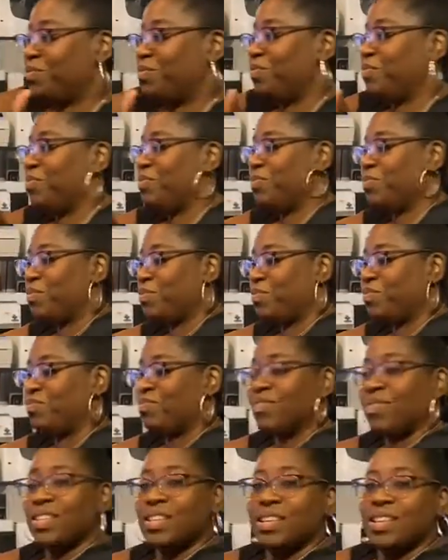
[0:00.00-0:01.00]
Checking to see if
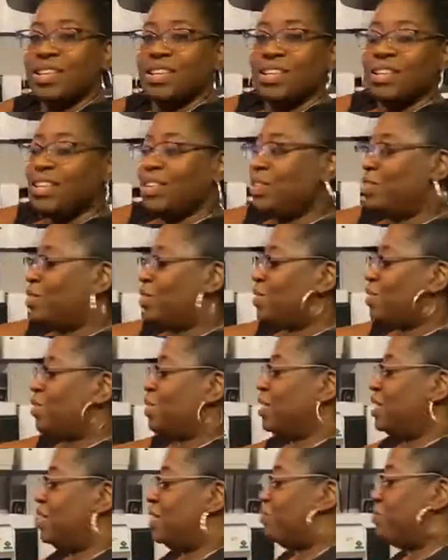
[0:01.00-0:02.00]
we have any more
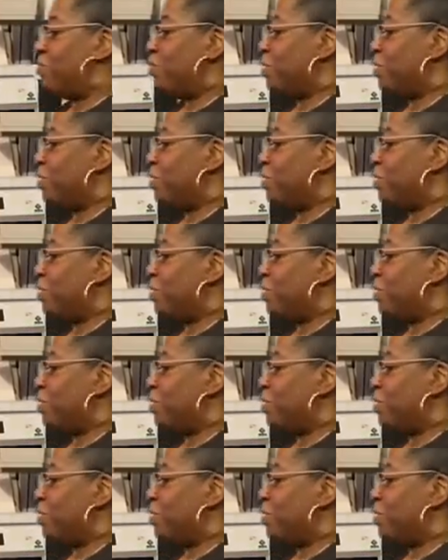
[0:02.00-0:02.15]
questions